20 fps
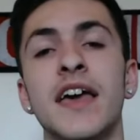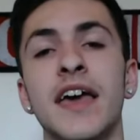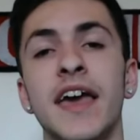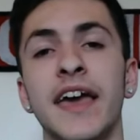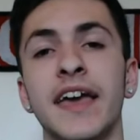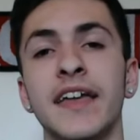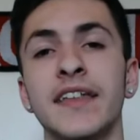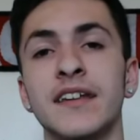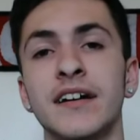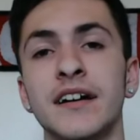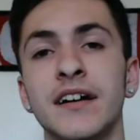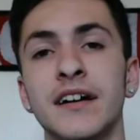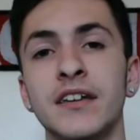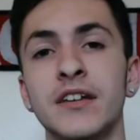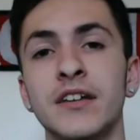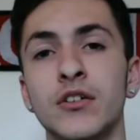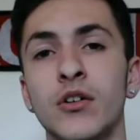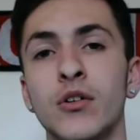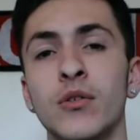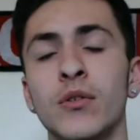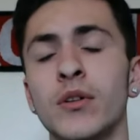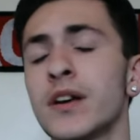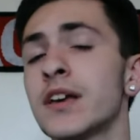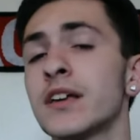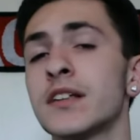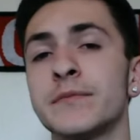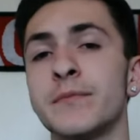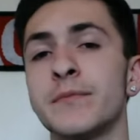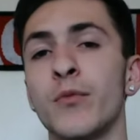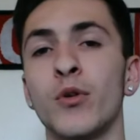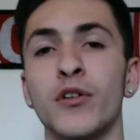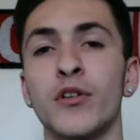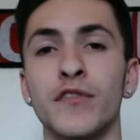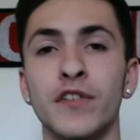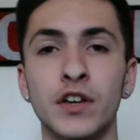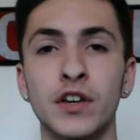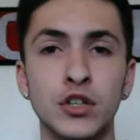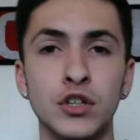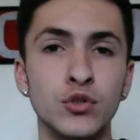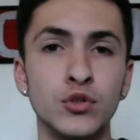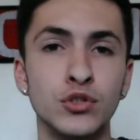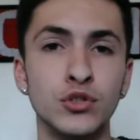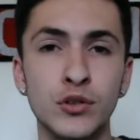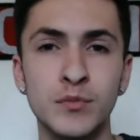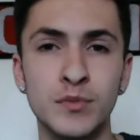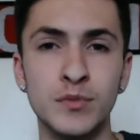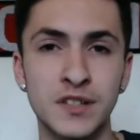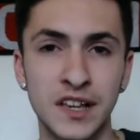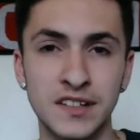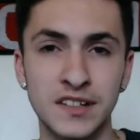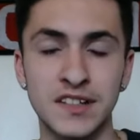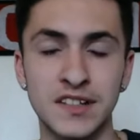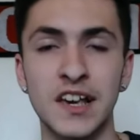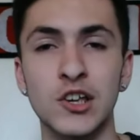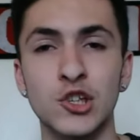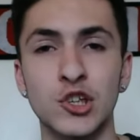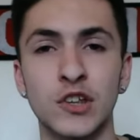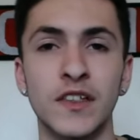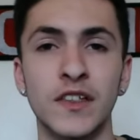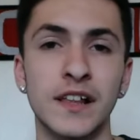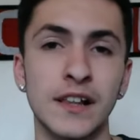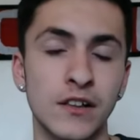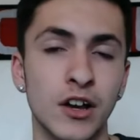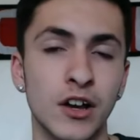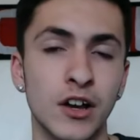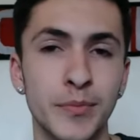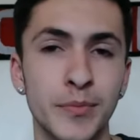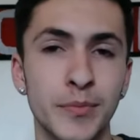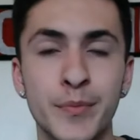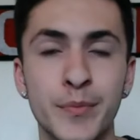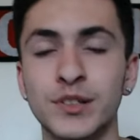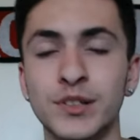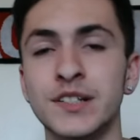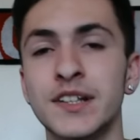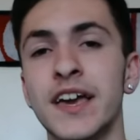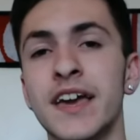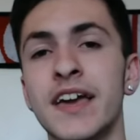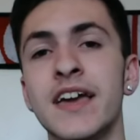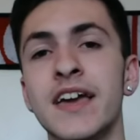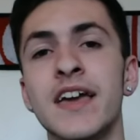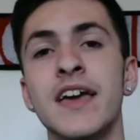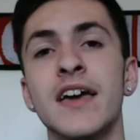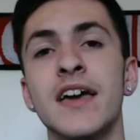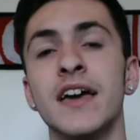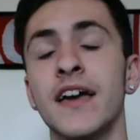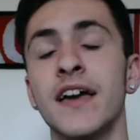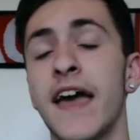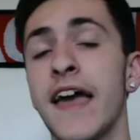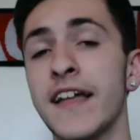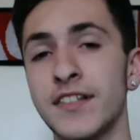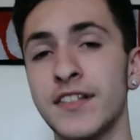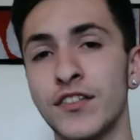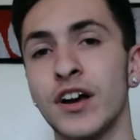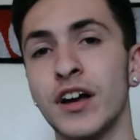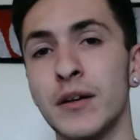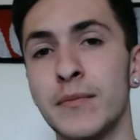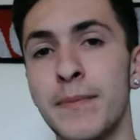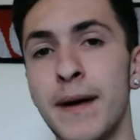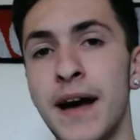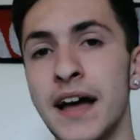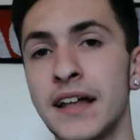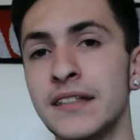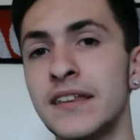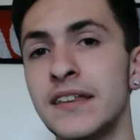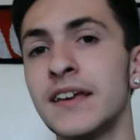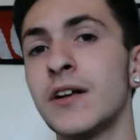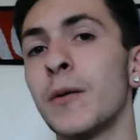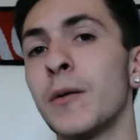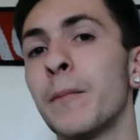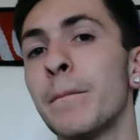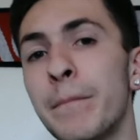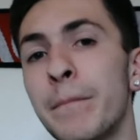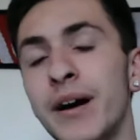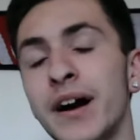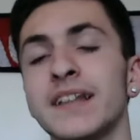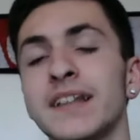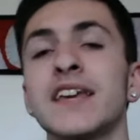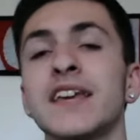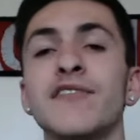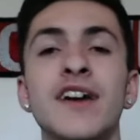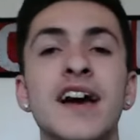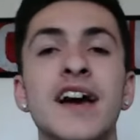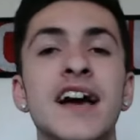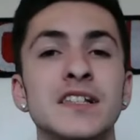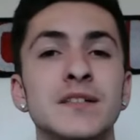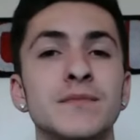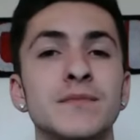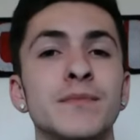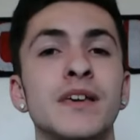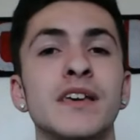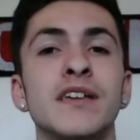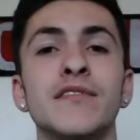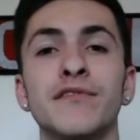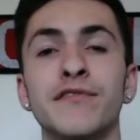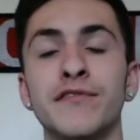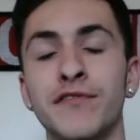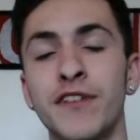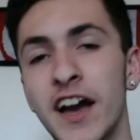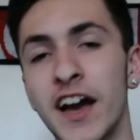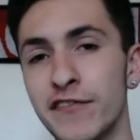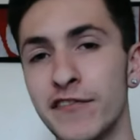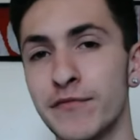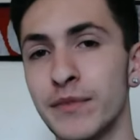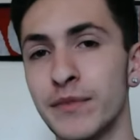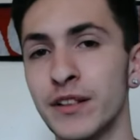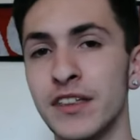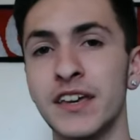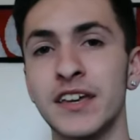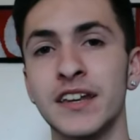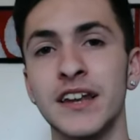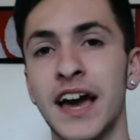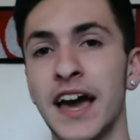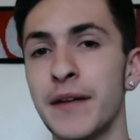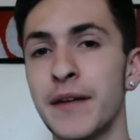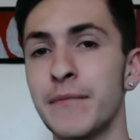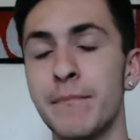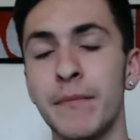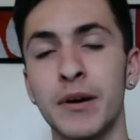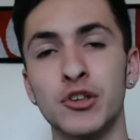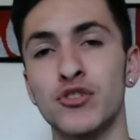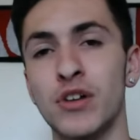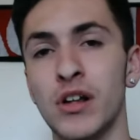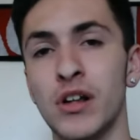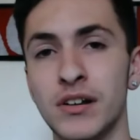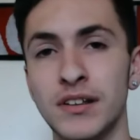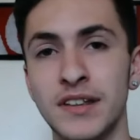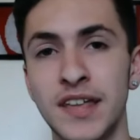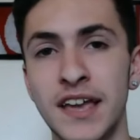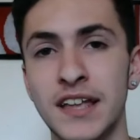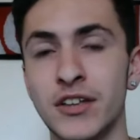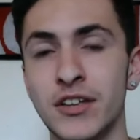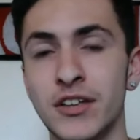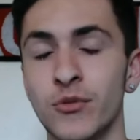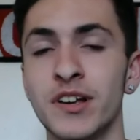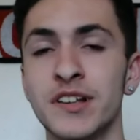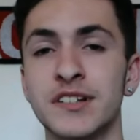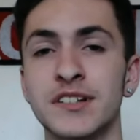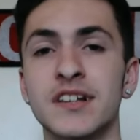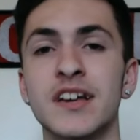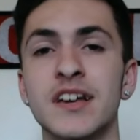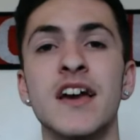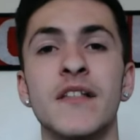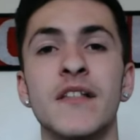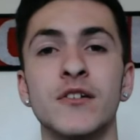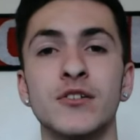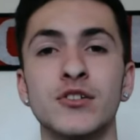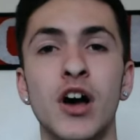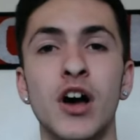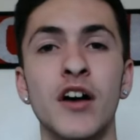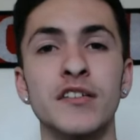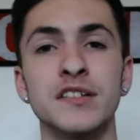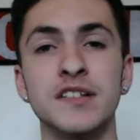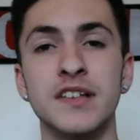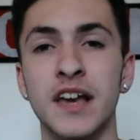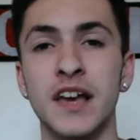and, is more of a YouTube sensation that a lot of people say. It's not a bad deal. But if you ask me, 5 million, I'd much rather take the risk. There's obviously